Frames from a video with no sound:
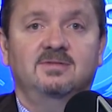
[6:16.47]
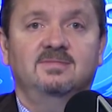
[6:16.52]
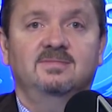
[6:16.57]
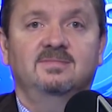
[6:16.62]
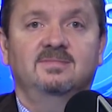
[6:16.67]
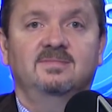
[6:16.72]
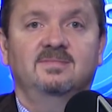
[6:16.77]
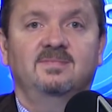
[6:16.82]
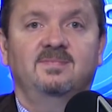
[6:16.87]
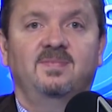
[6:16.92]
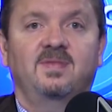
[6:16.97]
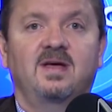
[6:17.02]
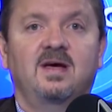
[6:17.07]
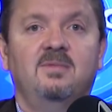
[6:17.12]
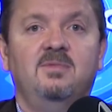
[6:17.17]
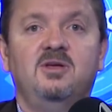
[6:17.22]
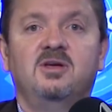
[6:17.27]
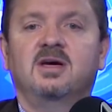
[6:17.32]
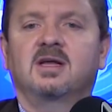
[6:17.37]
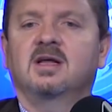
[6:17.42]
Mm. I
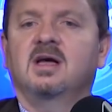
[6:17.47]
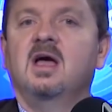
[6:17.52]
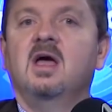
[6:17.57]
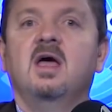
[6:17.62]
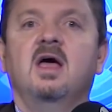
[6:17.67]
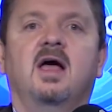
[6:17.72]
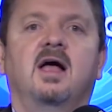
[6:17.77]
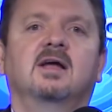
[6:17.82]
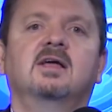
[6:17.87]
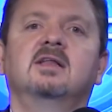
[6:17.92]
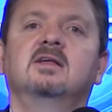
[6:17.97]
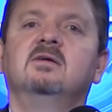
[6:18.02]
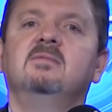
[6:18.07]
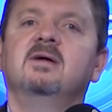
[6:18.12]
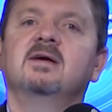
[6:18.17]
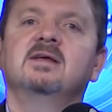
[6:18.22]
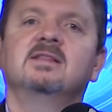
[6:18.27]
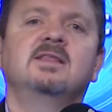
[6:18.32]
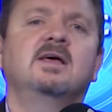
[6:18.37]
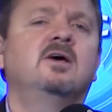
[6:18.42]
mean, you gotta, I gotta go back
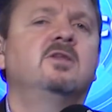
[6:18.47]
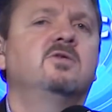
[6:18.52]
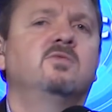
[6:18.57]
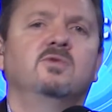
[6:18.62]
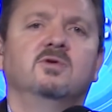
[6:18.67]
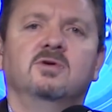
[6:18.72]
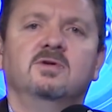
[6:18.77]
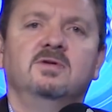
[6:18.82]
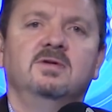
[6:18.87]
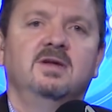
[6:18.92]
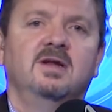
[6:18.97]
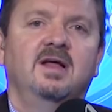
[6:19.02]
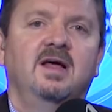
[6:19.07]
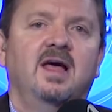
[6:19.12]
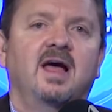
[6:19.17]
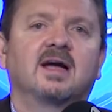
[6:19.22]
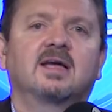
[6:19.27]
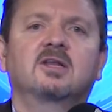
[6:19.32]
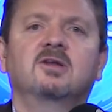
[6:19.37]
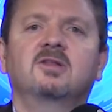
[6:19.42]
and get the other word.
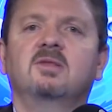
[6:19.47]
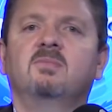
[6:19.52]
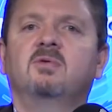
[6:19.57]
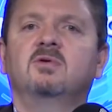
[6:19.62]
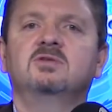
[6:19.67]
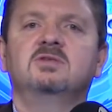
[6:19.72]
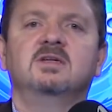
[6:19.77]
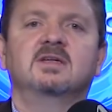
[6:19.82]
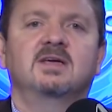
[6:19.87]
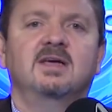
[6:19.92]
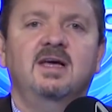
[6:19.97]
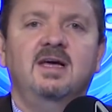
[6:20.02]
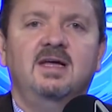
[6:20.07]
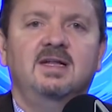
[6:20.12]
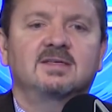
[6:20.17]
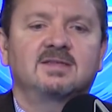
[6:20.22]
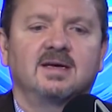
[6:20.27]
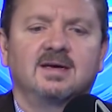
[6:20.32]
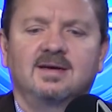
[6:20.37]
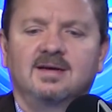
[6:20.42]
I gotta go to the person again.
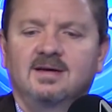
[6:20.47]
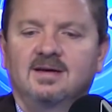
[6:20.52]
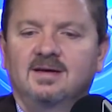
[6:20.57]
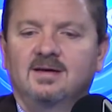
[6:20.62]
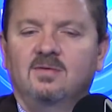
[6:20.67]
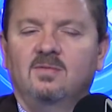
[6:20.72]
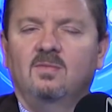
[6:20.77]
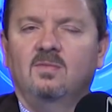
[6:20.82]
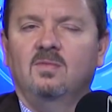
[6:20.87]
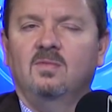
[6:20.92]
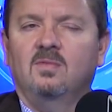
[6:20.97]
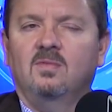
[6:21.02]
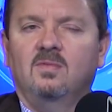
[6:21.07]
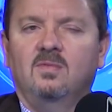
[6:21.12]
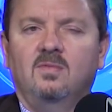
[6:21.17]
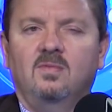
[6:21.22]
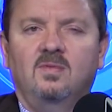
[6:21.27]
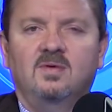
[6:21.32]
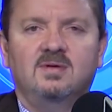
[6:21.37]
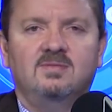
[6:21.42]
It's like,
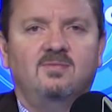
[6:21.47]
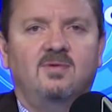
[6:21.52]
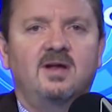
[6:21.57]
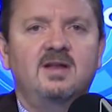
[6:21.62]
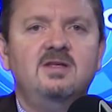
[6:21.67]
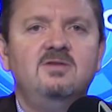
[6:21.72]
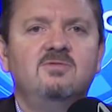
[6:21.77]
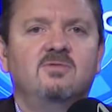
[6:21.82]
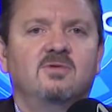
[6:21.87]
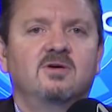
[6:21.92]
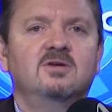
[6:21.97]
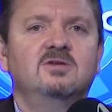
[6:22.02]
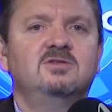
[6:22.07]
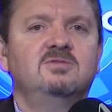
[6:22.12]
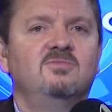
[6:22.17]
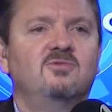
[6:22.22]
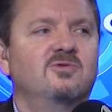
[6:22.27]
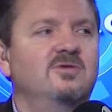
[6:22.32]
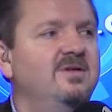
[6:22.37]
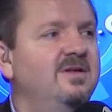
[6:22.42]
why didn't you, why aren't you
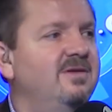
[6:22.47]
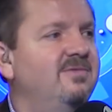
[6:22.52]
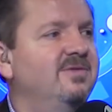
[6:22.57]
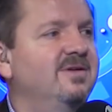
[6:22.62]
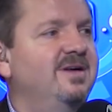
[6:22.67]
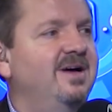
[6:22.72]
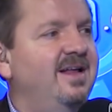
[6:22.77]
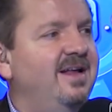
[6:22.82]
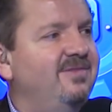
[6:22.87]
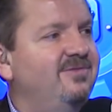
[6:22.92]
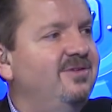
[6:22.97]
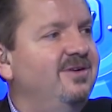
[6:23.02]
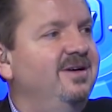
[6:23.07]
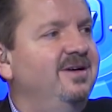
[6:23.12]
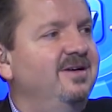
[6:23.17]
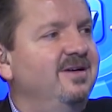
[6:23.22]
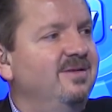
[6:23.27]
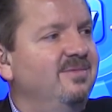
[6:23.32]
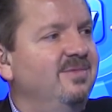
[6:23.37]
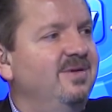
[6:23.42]
more in love with God after hearing
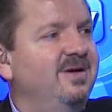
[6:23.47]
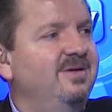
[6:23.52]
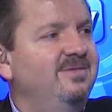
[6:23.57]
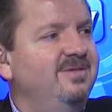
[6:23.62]
I have that?